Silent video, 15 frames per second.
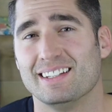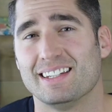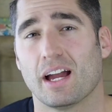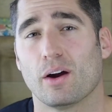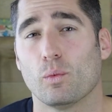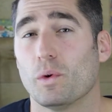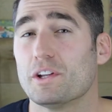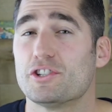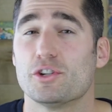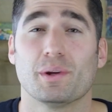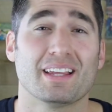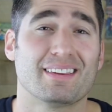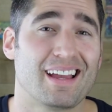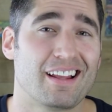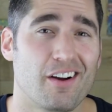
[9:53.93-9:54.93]
Now, once you
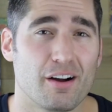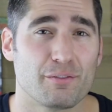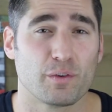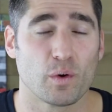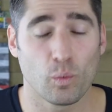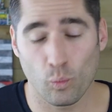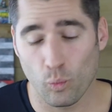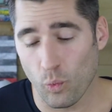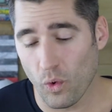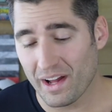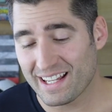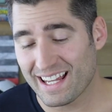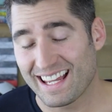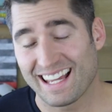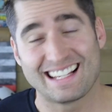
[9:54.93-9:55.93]
get that offer,
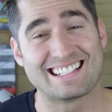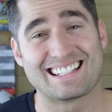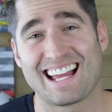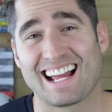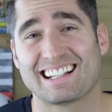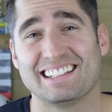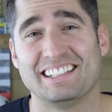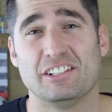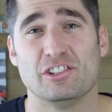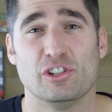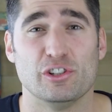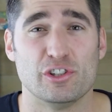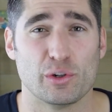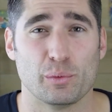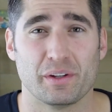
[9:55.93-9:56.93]
what exactly do
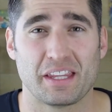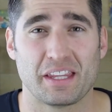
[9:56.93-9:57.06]
you do with